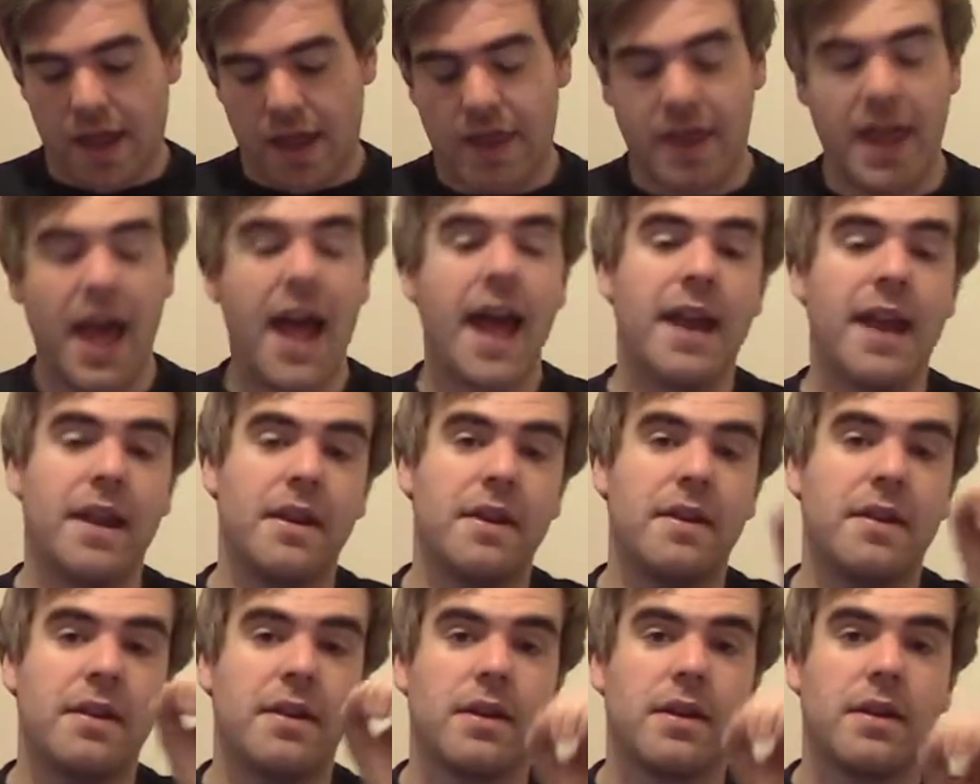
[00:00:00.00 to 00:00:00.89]

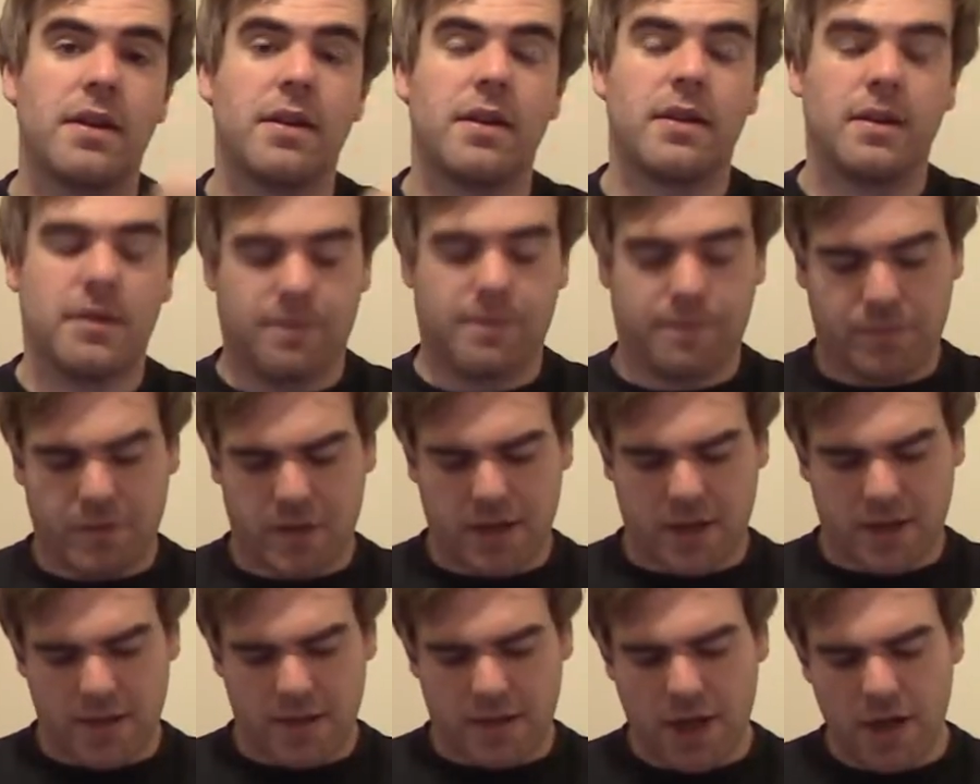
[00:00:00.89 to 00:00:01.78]
Then,
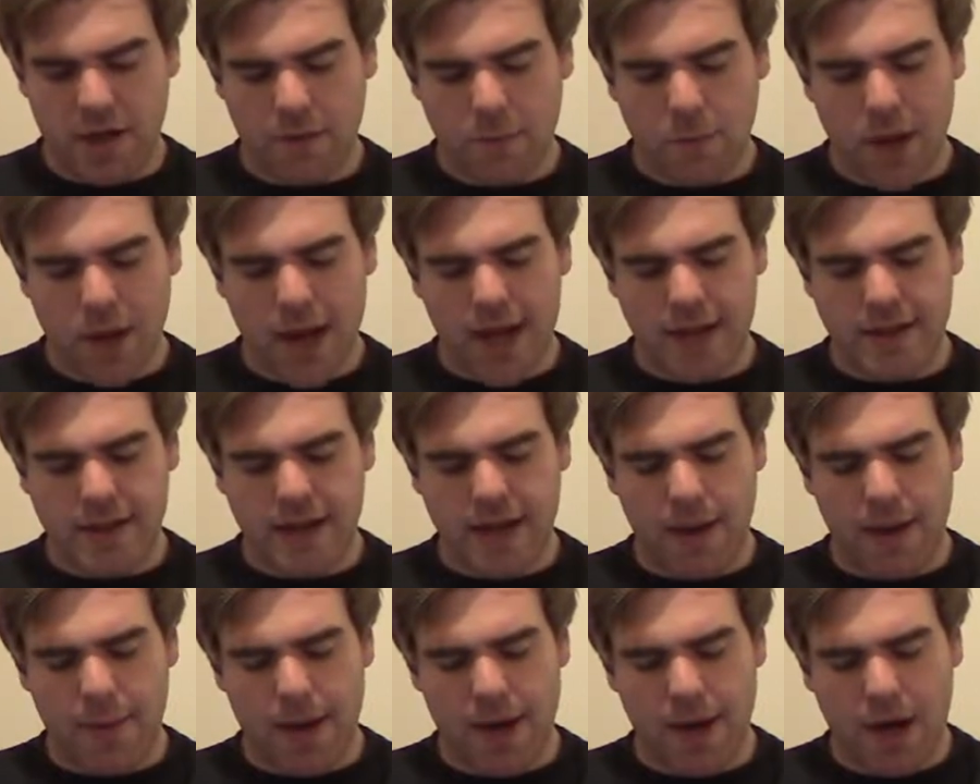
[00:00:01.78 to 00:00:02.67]
kind of weird that
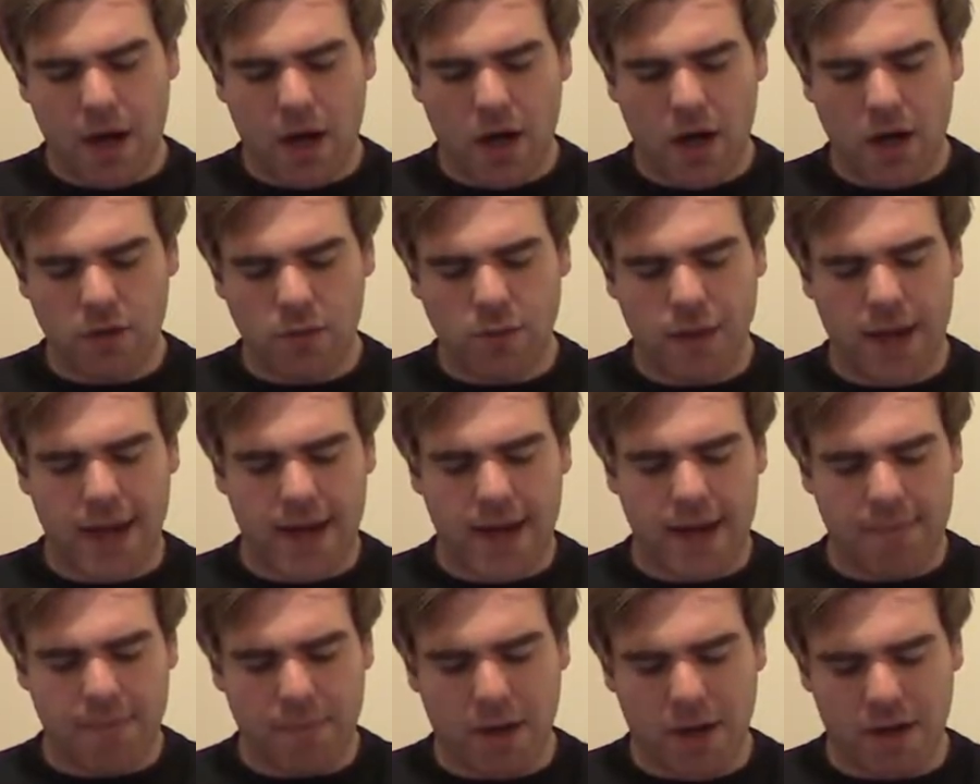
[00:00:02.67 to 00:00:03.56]
they went
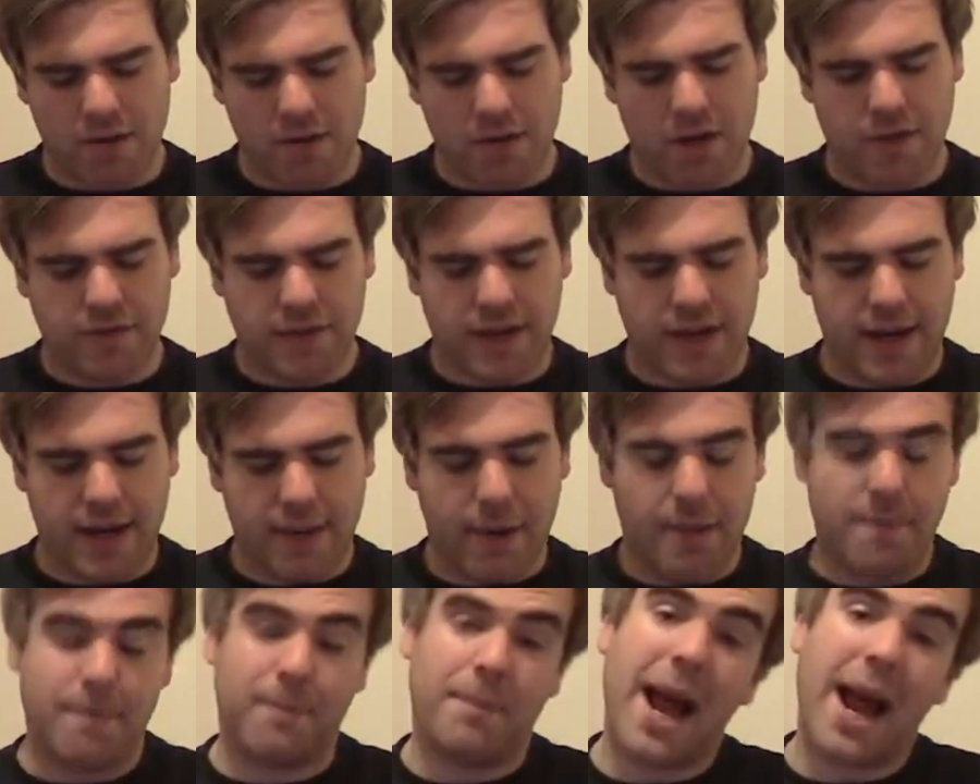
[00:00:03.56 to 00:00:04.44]
hardware, then Minecraft, and they
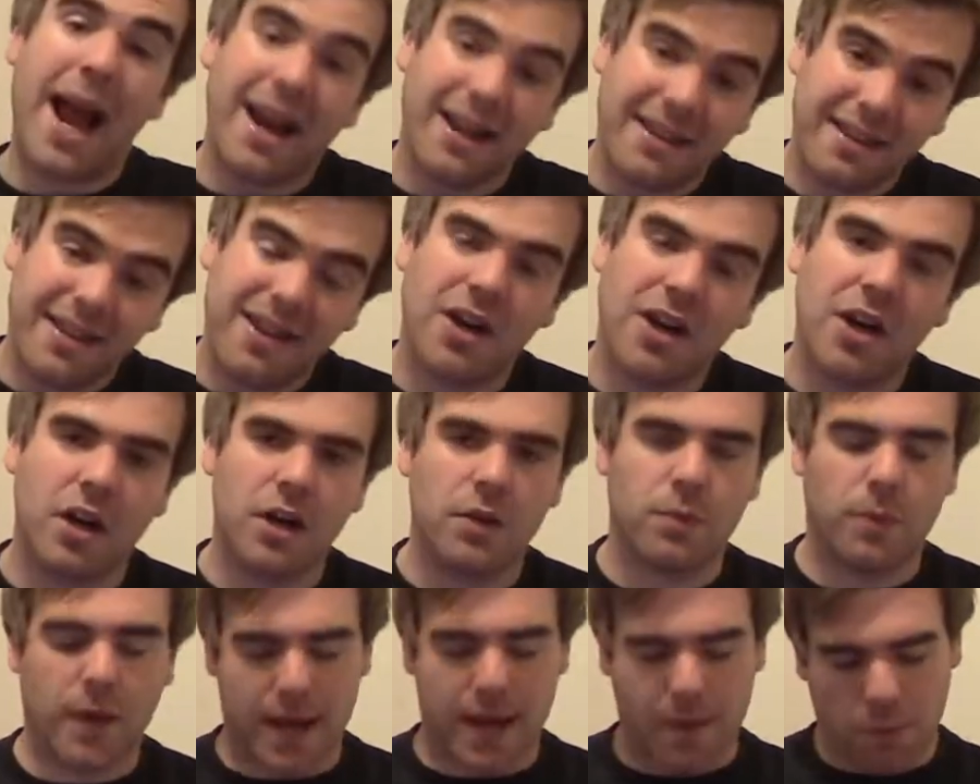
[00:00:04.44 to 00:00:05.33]
went back to
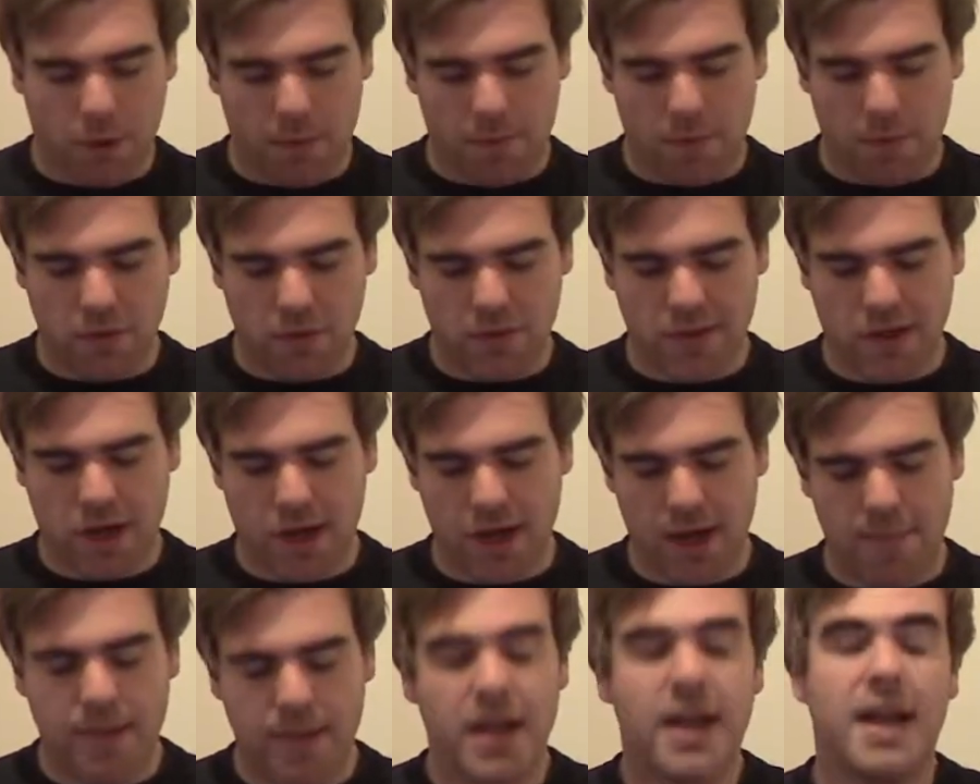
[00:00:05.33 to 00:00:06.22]
hardware one more
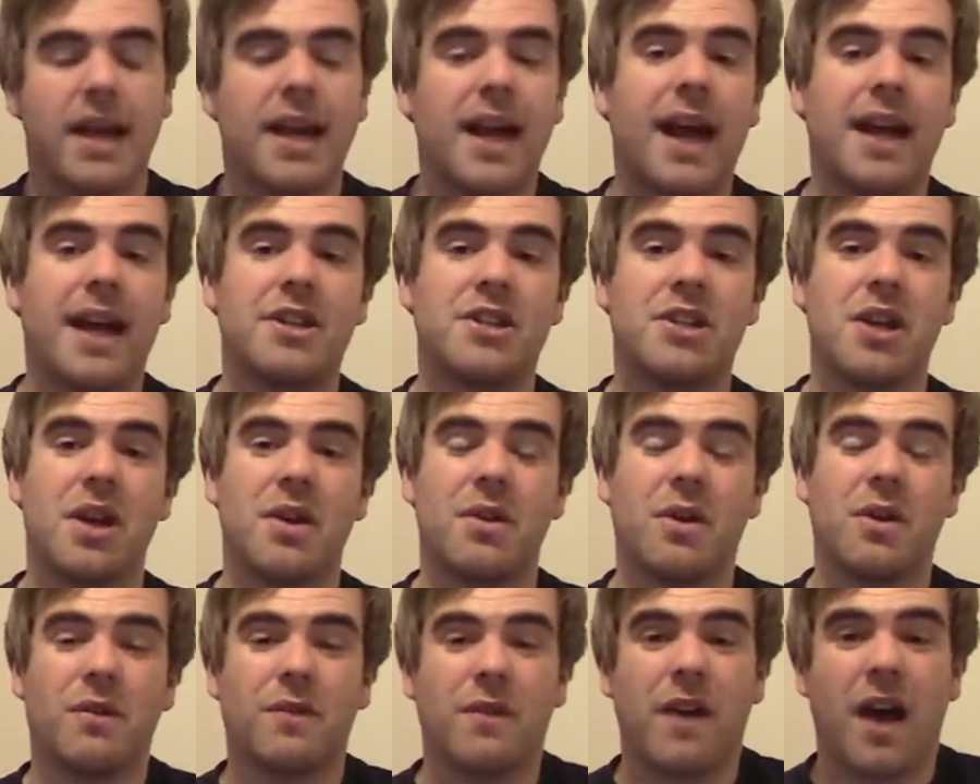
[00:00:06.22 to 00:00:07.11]
time and
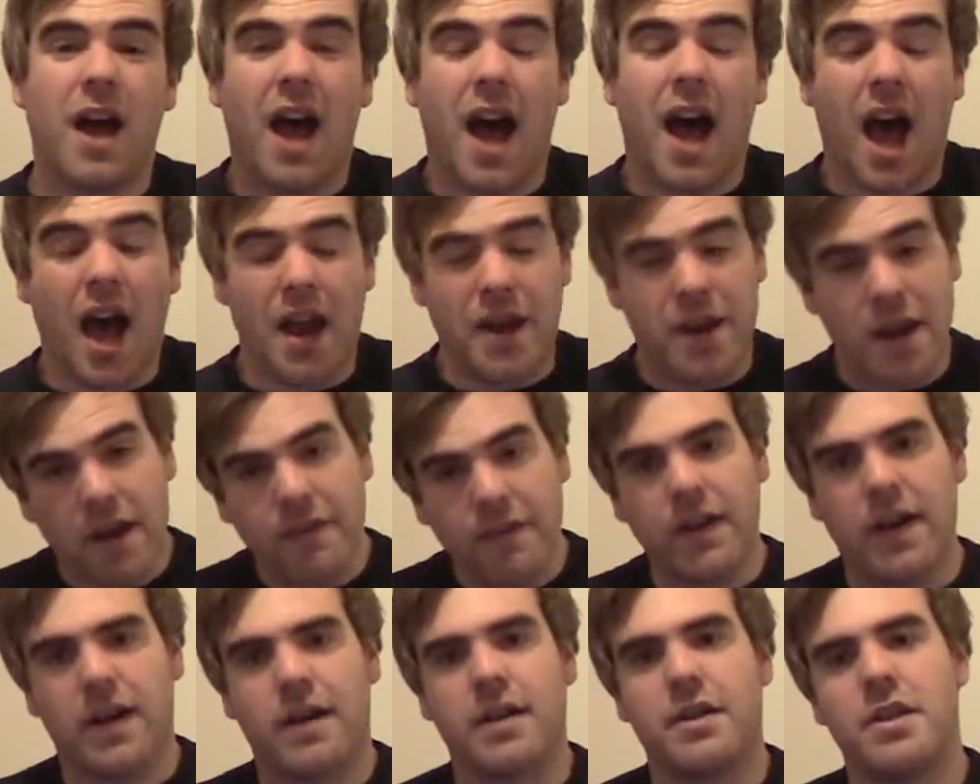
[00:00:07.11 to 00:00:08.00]
showed off
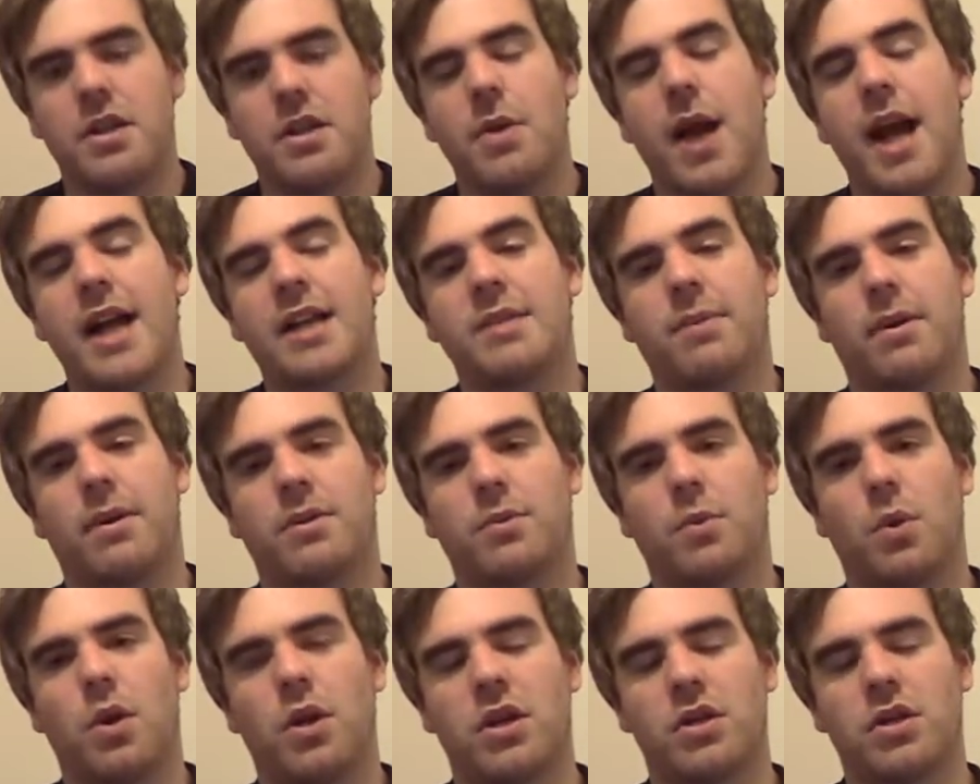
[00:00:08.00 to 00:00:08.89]
another new
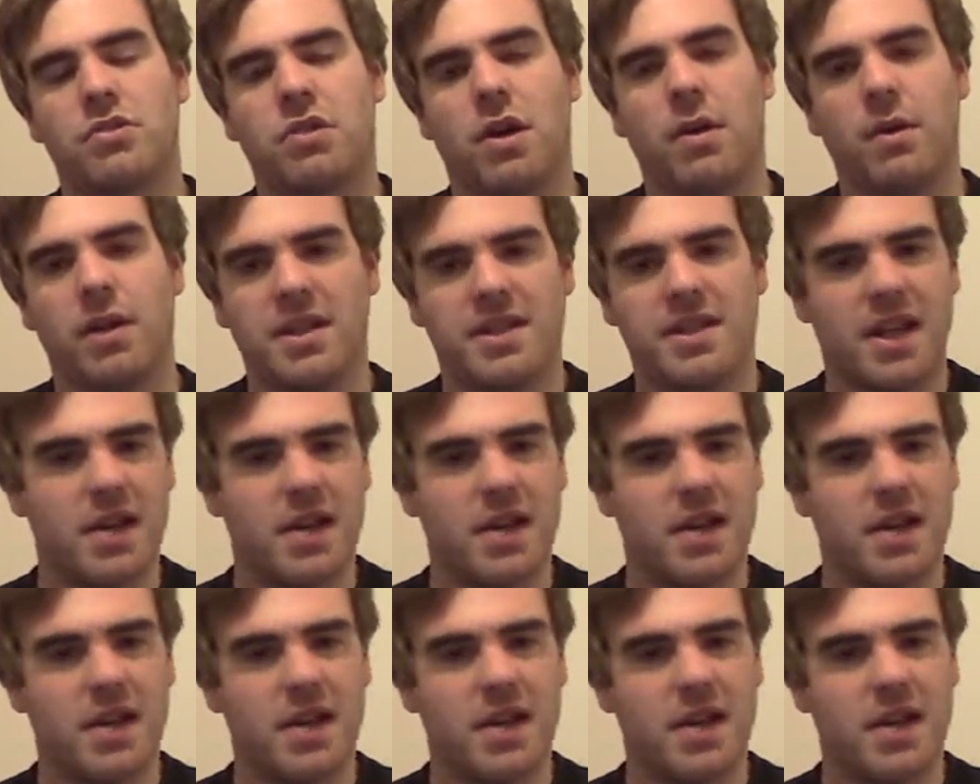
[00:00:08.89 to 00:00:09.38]
Xbox One controller.